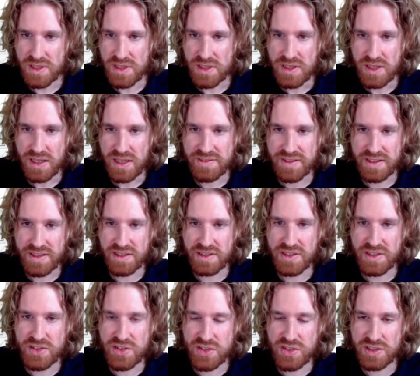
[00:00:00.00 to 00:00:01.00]
And then in
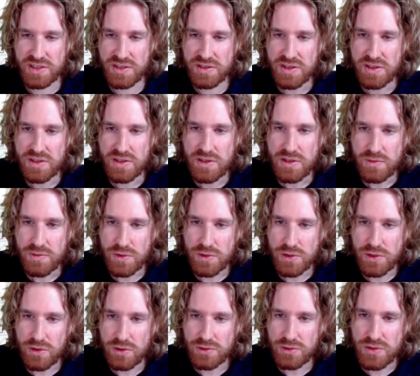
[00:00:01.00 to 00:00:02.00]
addition, we're
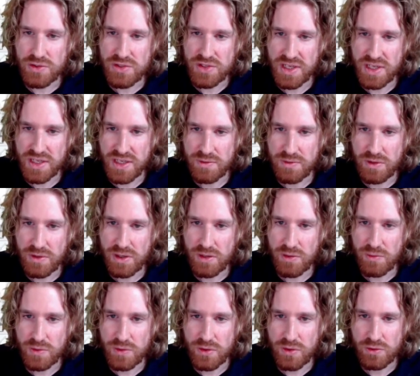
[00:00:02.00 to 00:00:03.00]
going to say,
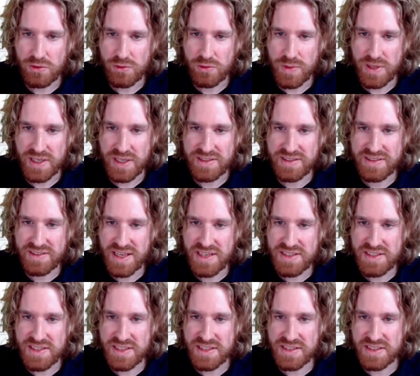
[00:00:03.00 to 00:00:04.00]
we're going to make a
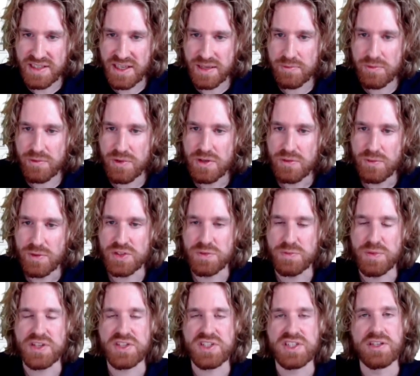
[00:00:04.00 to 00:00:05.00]
test DTM, which is
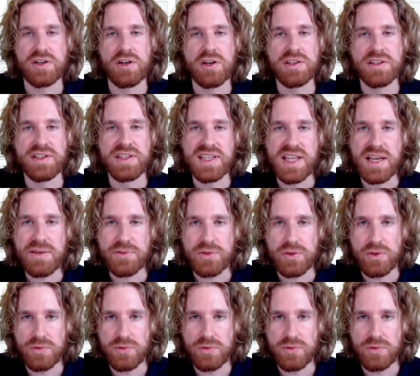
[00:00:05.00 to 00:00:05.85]
basically all the leftover